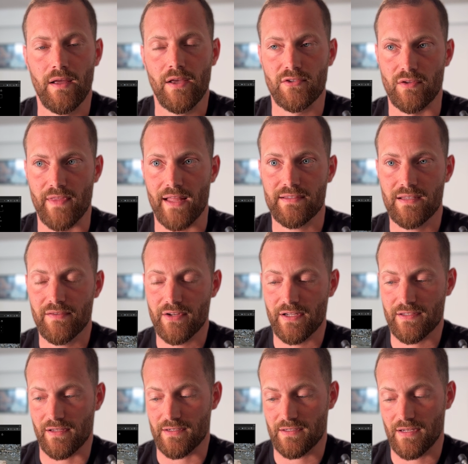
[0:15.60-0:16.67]
So that's given
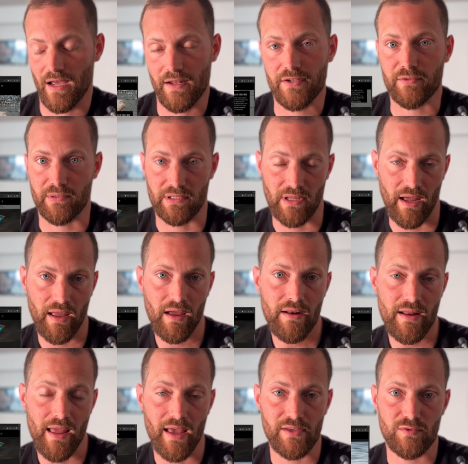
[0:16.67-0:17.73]
us a ton to rely
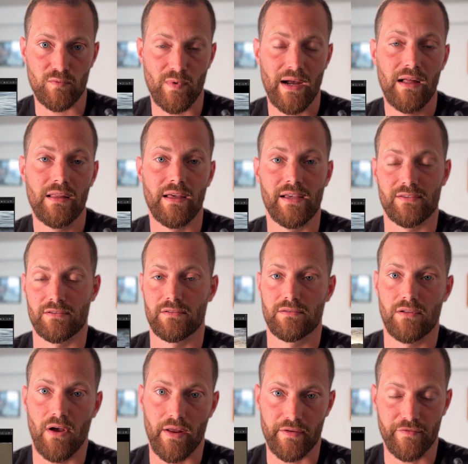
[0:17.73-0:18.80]
on, as well as a
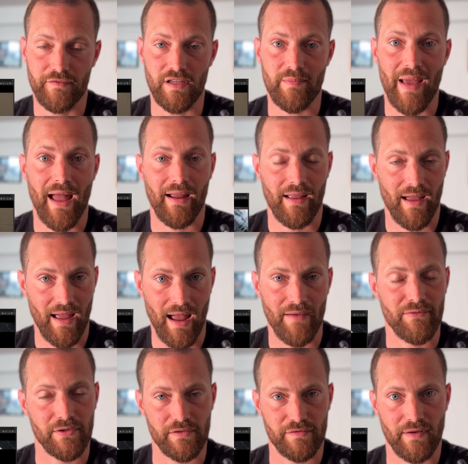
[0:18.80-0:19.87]
lot of feedback
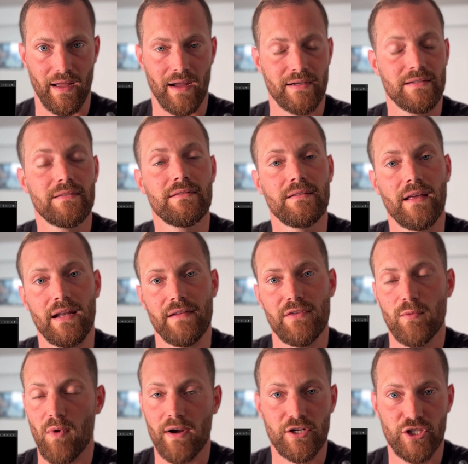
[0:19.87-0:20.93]
after the fact. And if
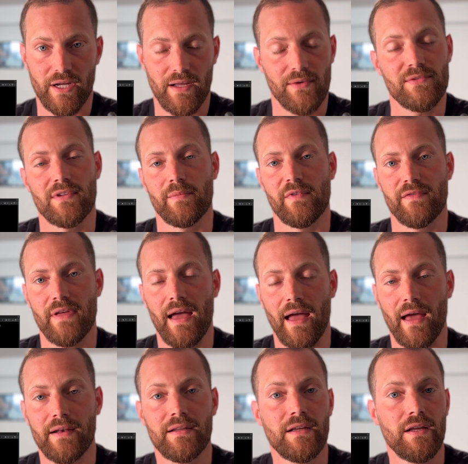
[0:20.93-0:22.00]
you want to check out some of
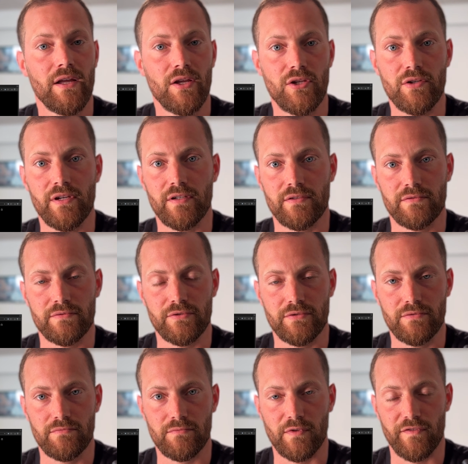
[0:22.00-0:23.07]
that, you can
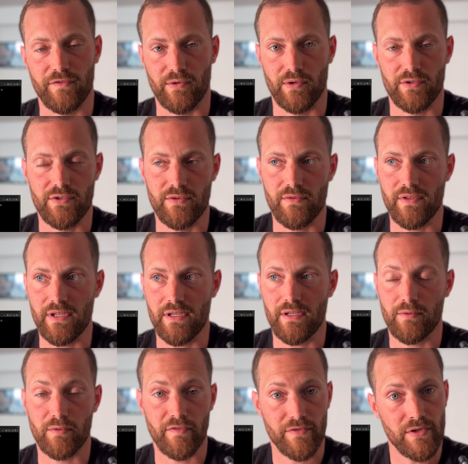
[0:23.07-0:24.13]
refer to
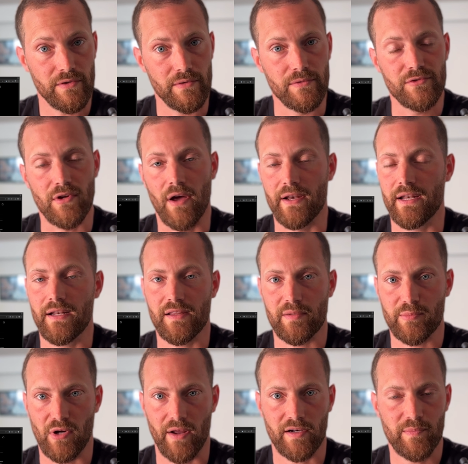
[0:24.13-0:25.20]
the reviews on any of
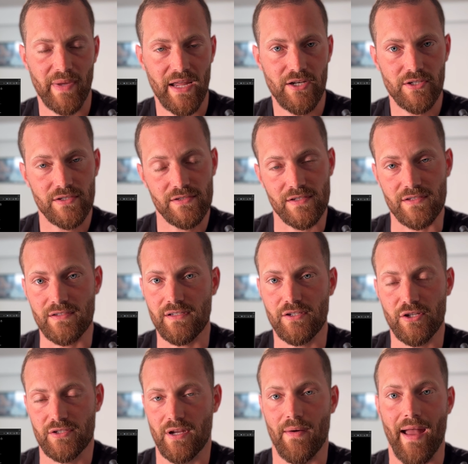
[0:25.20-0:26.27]
the product pages to see
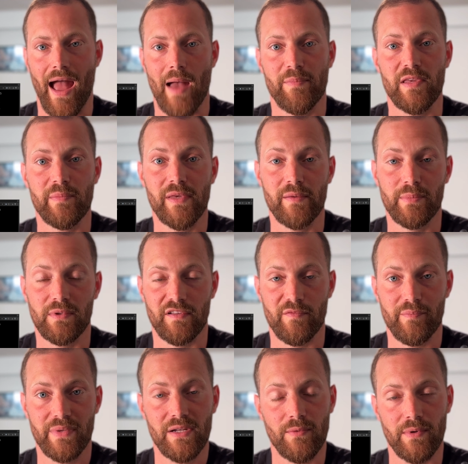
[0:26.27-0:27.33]
just how happy people
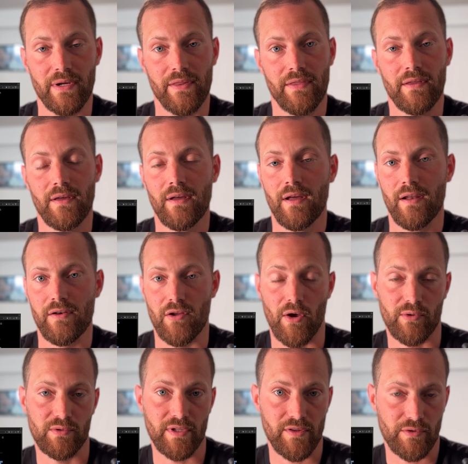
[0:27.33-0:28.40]
have been with
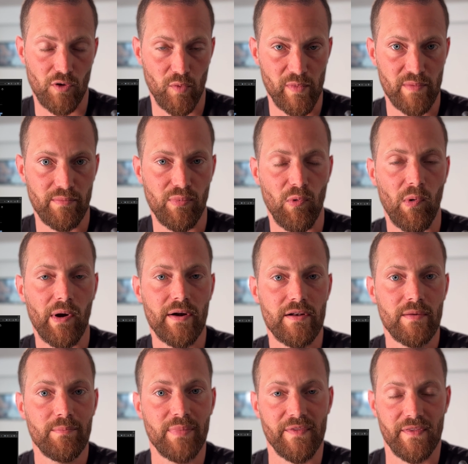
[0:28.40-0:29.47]
not only their Omen board,
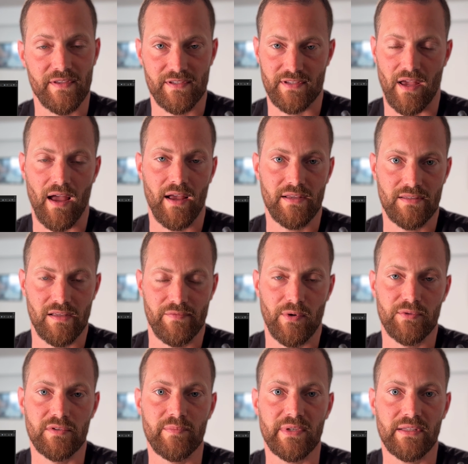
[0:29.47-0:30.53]
but the size they've
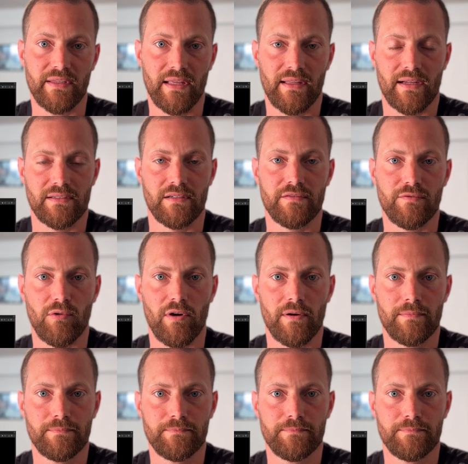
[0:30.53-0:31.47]
ultimately elected for.